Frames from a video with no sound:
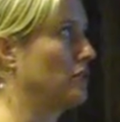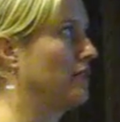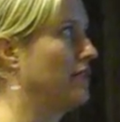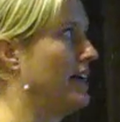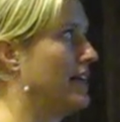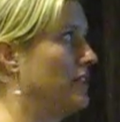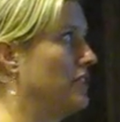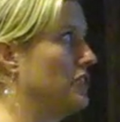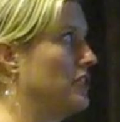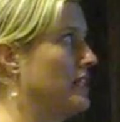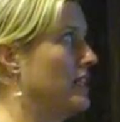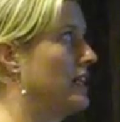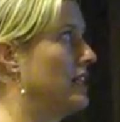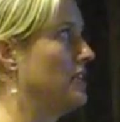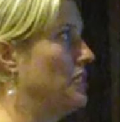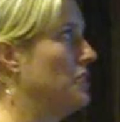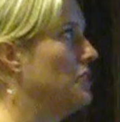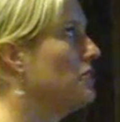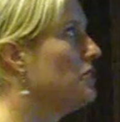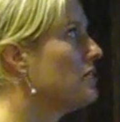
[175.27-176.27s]
sort of energy it can
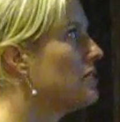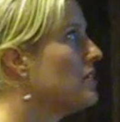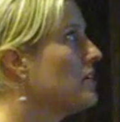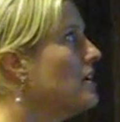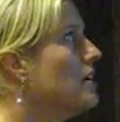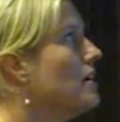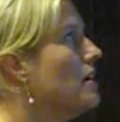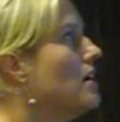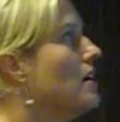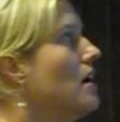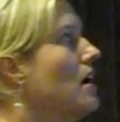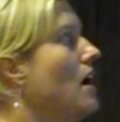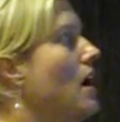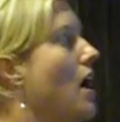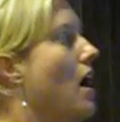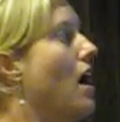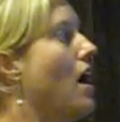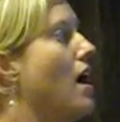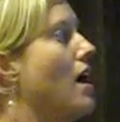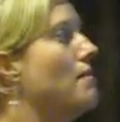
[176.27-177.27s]
use.
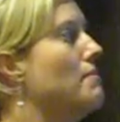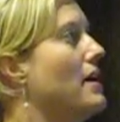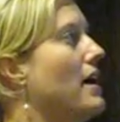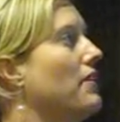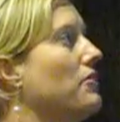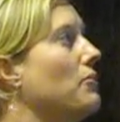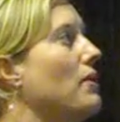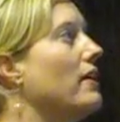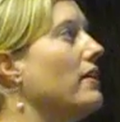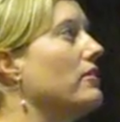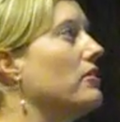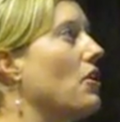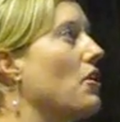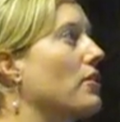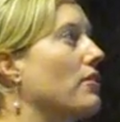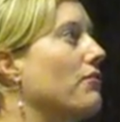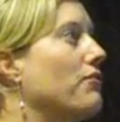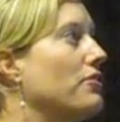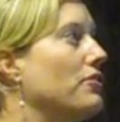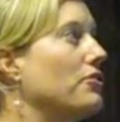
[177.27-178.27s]
As well as
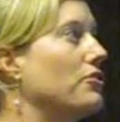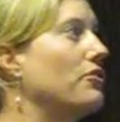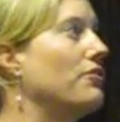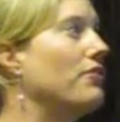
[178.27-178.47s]
artificial